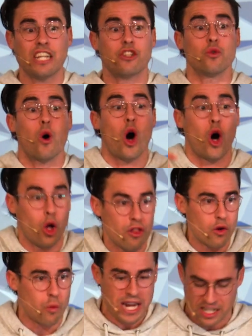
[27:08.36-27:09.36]
into all all
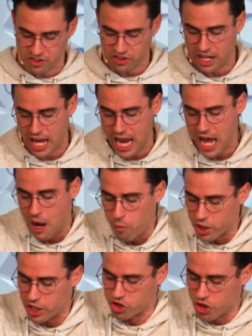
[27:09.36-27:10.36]
the weeds today. I
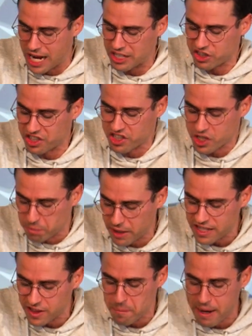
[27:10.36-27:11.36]
want to try and just
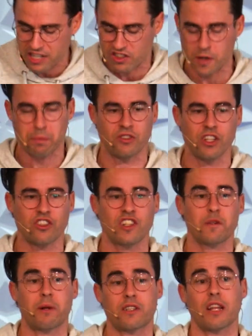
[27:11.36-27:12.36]
explain the basic
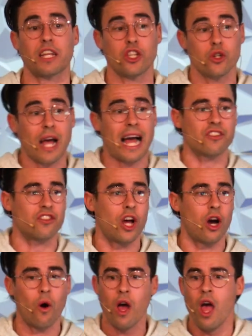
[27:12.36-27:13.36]
positions, but to let you guys
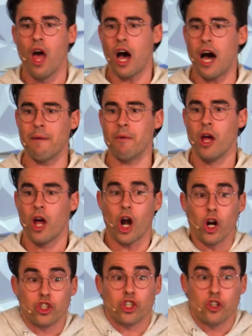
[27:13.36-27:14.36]
know, um,
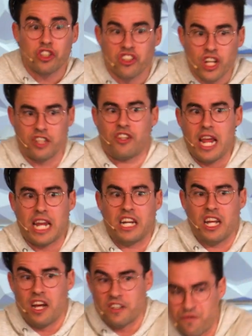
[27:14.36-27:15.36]
our church is not taking
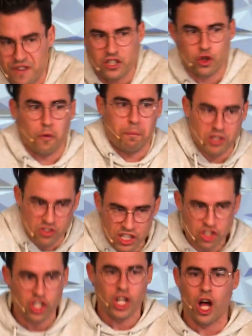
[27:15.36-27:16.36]
an official
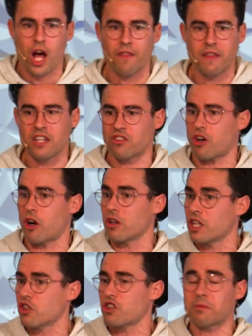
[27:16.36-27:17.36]
position on this. Our
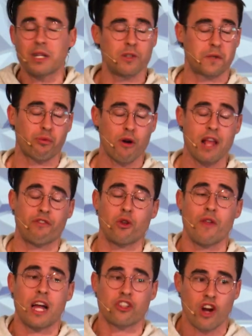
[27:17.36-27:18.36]
leadership team is praying through
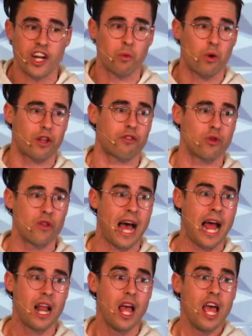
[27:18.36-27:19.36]
that, trying to work through
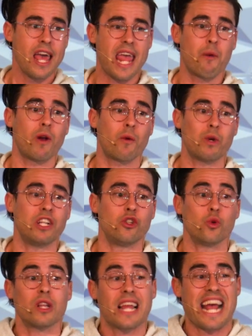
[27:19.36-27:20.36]
that. And when we
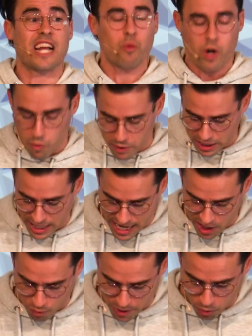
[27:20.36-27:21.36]
do land where we
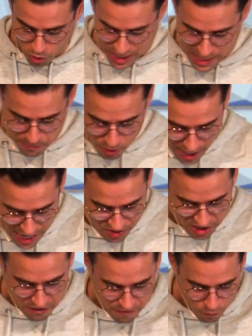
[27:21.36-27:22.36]
land, we will keep you
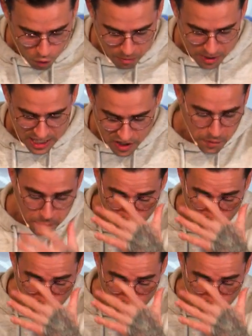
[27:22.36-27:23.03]
guys informed in the